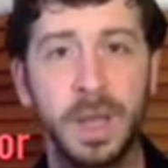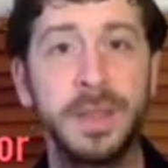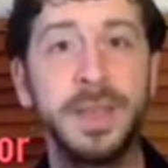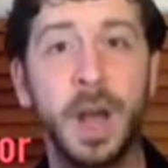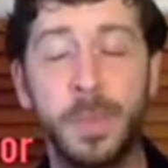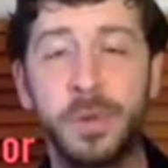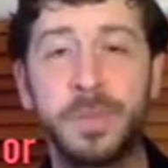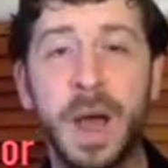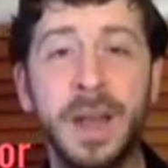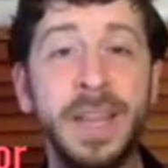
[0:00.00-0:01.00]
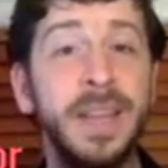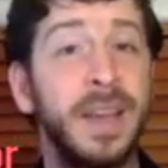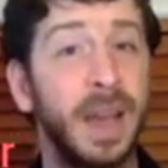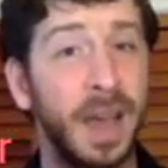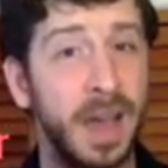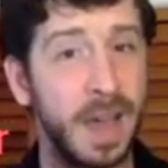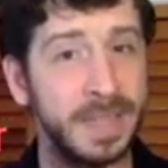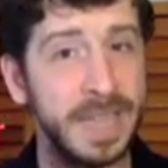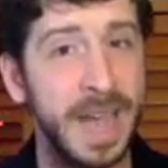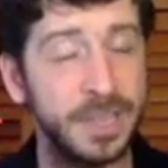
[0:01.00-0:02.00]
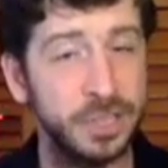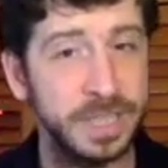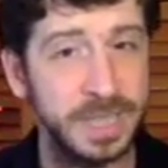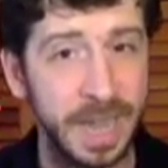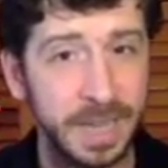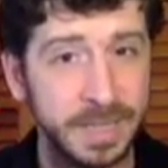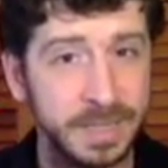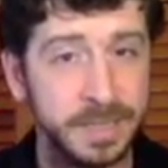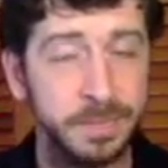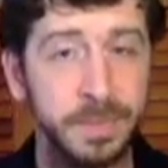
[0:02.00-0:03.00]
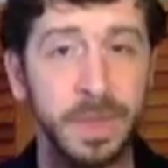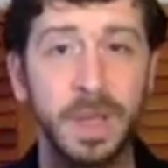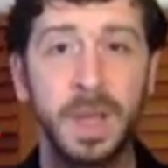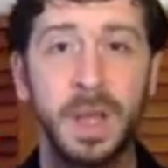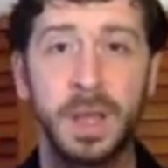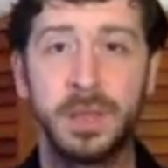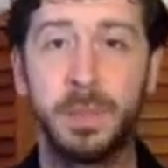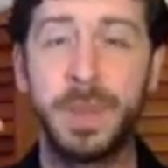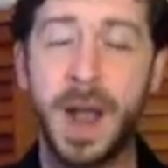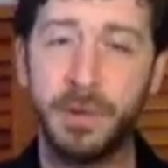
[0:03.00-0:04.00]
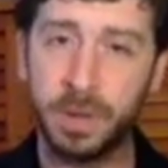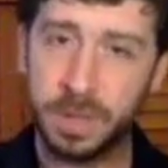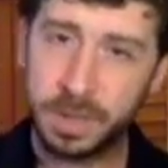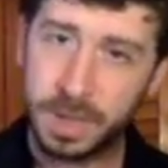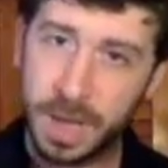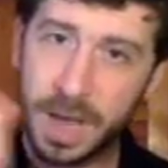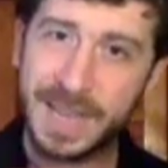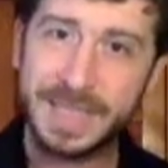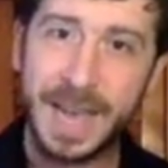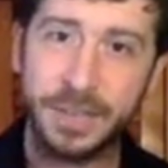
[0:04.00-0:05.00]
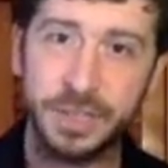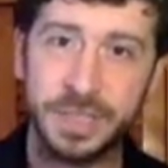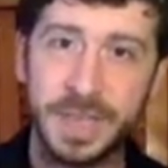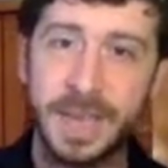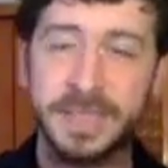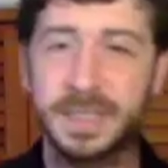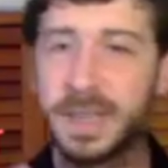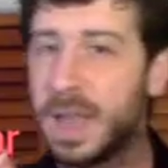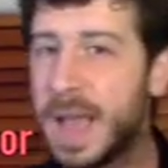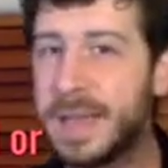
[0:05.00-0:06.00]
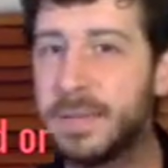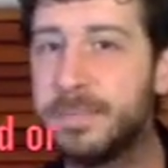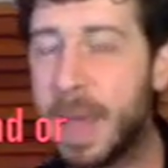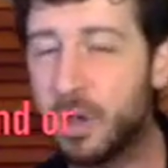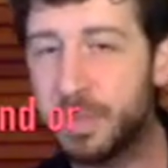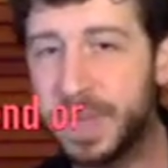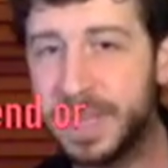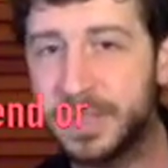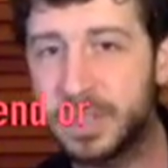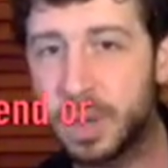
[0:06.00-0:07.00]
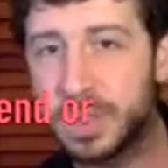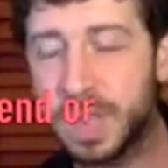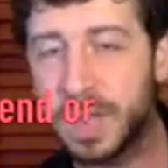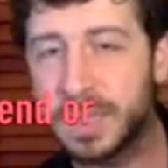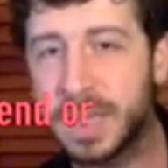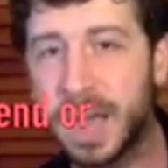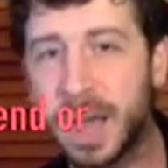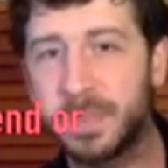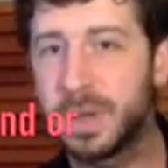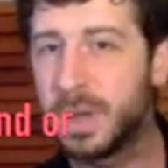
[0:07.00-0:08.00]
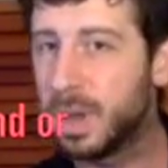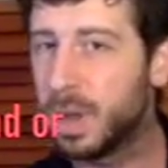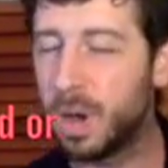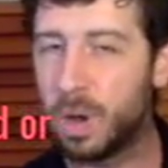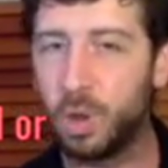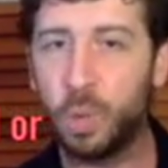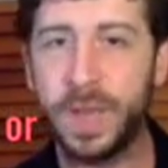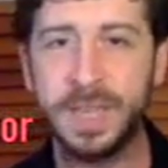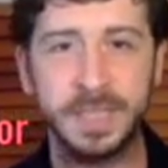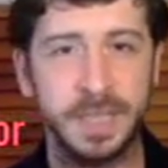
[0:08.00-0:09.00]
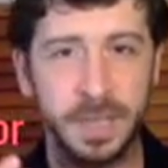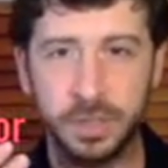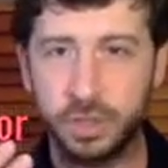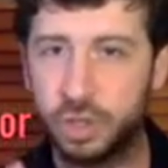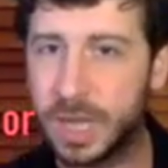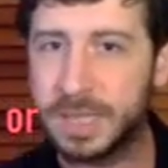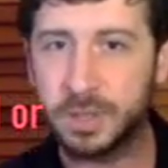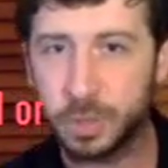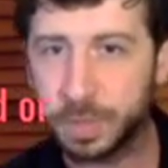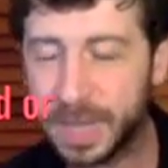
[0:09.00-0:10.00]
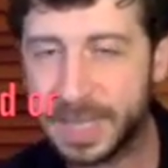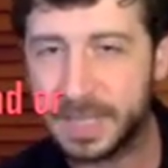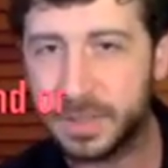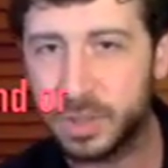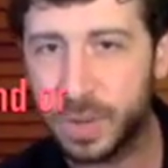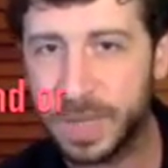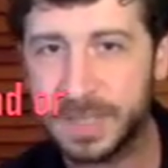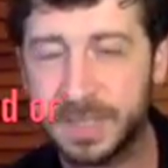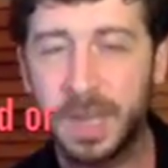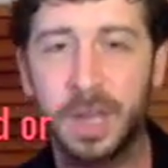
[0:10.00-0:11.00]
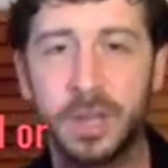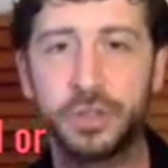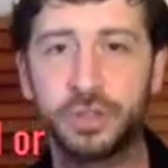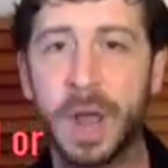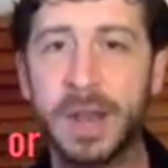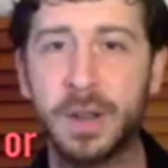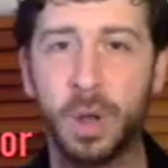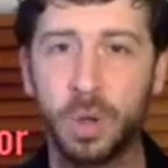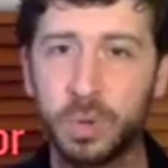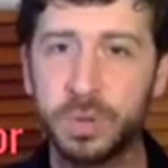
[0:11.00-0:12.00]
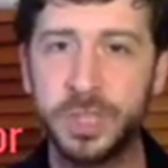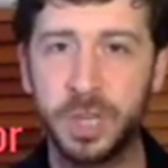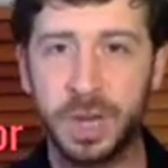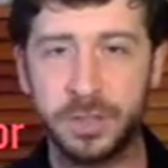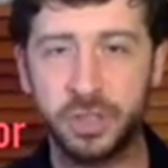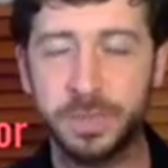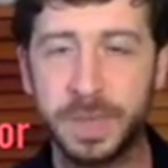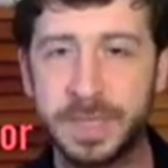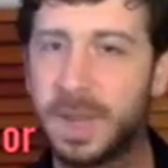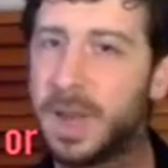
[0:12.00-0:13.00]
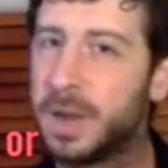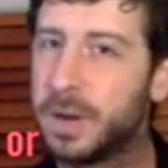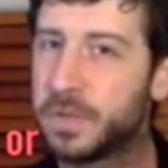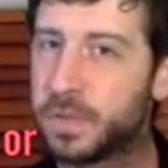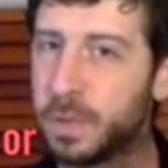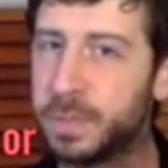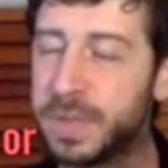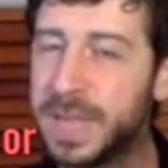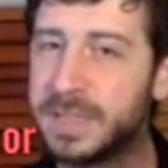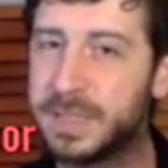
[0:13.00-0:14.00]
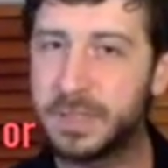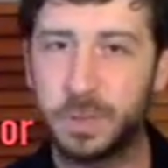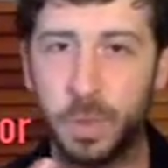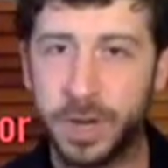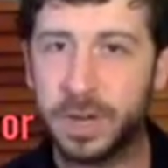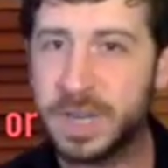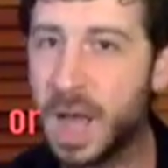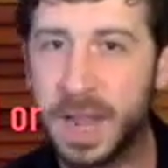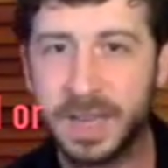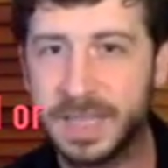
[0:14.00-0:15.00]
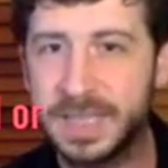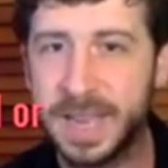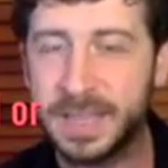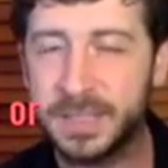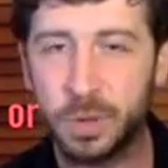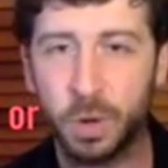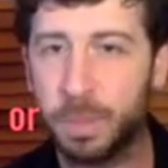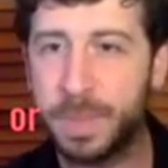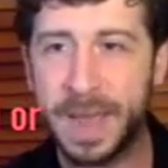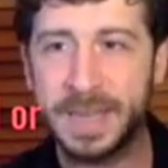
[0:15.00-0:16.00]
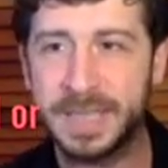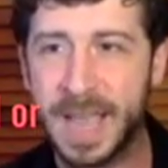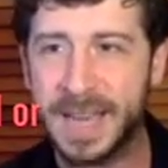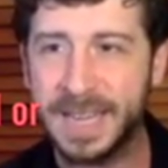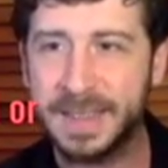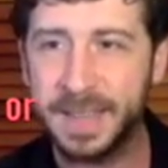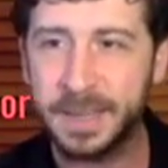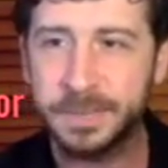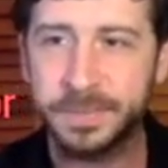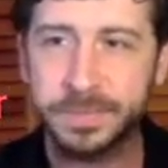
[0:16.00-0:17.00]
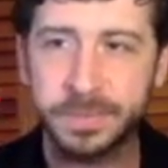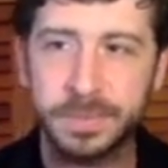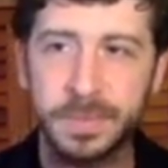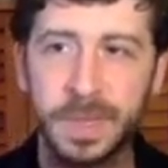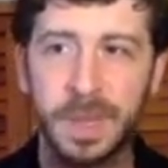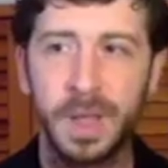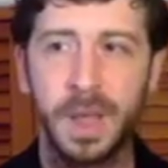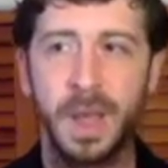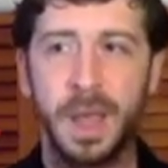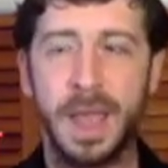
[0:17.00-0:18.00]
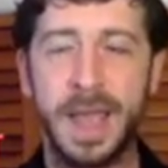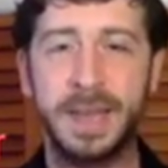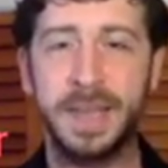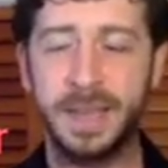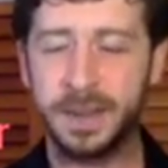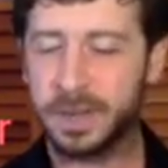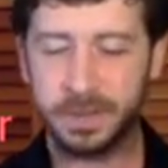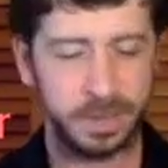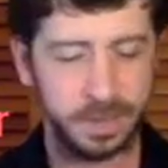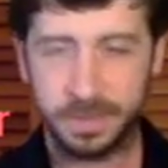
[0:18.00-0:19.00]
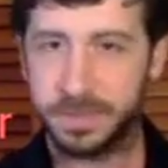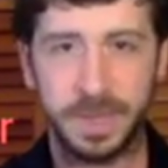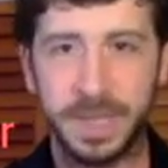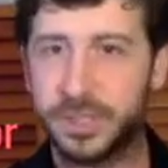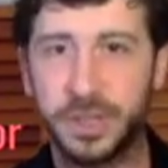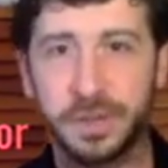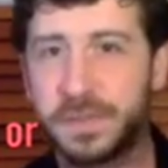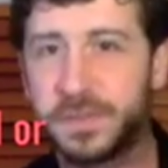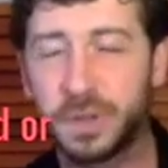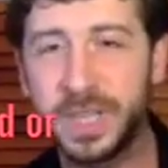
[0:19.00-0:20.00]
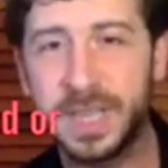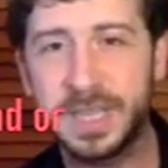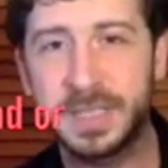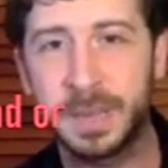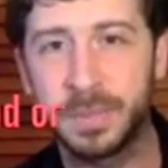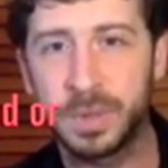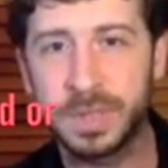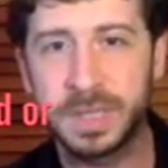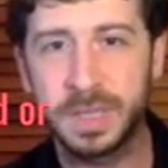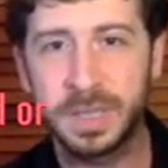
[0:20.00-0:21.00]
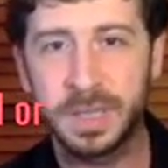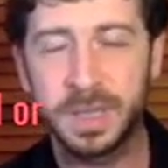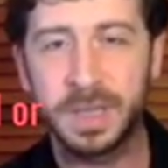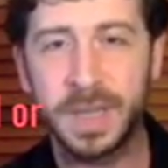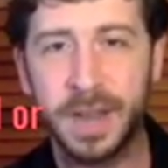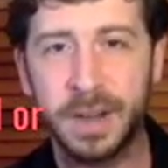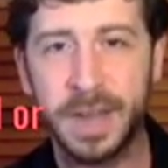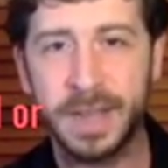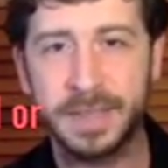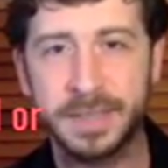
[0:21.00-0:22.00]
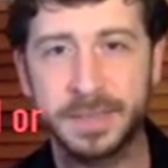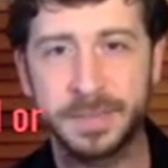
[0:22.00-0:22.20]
the upper body attaches next, the barrel attaches next, and the mouthpiece goes on top. Always gentle place and twist. Try to hold your instrument from places where you're not going to dent or bend anything. And here is your fully assembled clarinet.